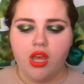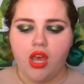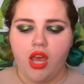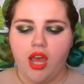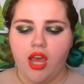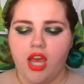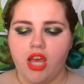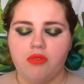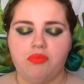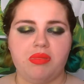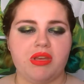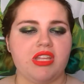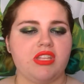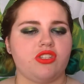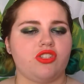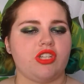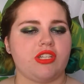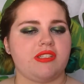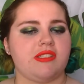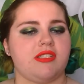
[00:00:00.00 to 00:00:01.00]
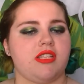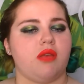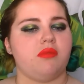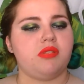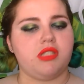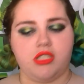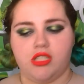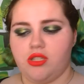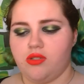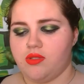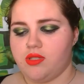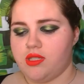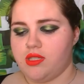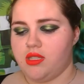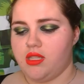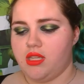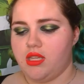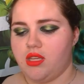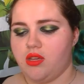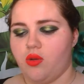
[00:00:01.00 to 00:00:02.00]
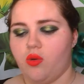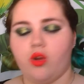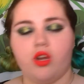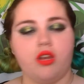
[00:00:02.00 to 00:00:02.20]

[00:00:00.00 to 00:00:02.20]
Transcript: but just substitutes the